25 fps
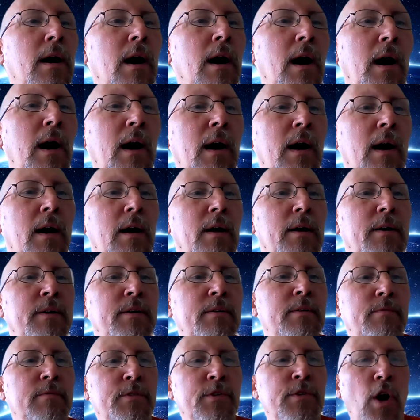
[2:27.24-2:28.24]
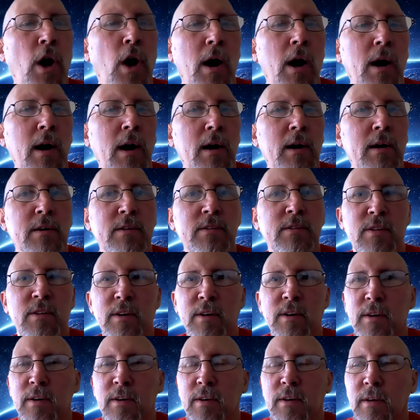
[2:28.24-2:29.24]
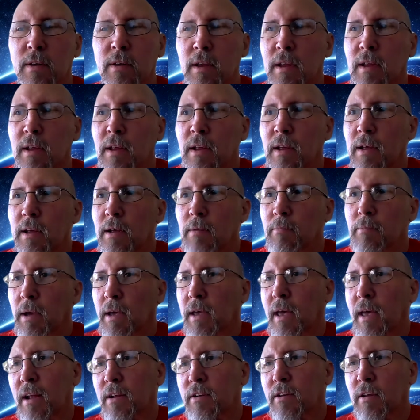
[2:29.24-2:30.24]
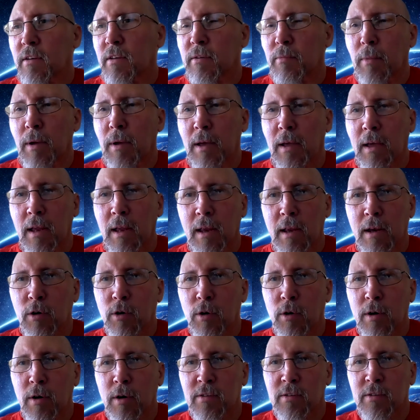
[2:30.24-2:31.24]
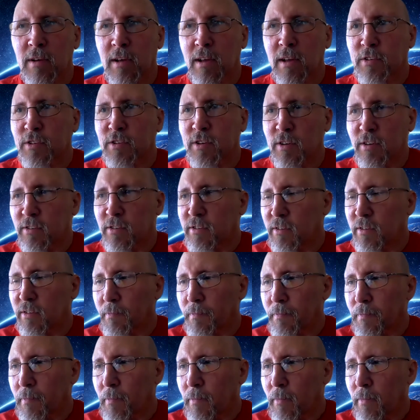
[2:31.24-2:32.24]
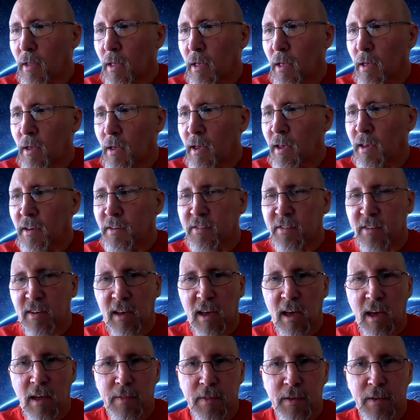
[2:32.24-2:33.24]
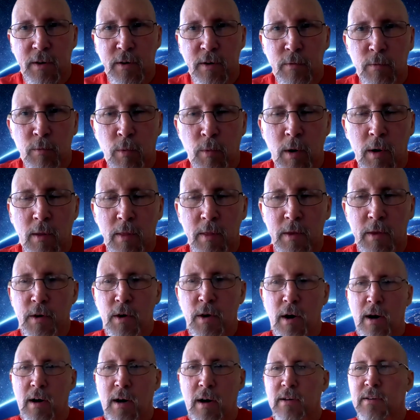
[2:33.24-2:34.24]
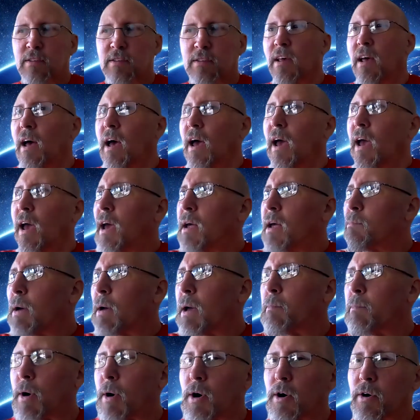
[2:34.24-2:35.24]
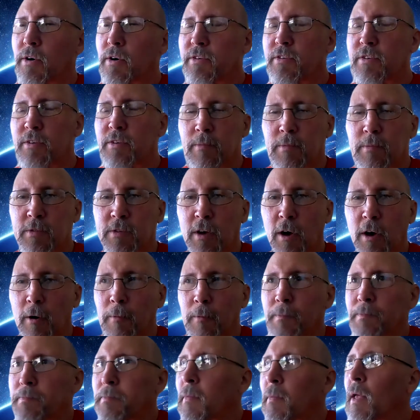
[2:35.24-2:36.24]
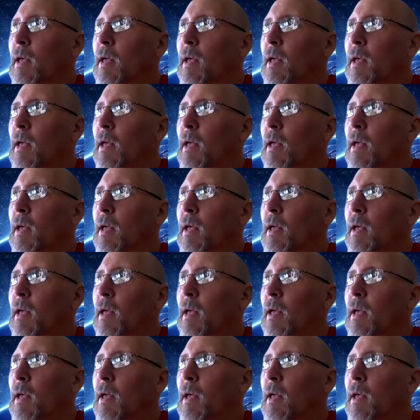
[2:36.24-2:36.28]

uh, dogs and my cat doesn't make any noise unless she's hissing at the one of the dogs and my birds. So,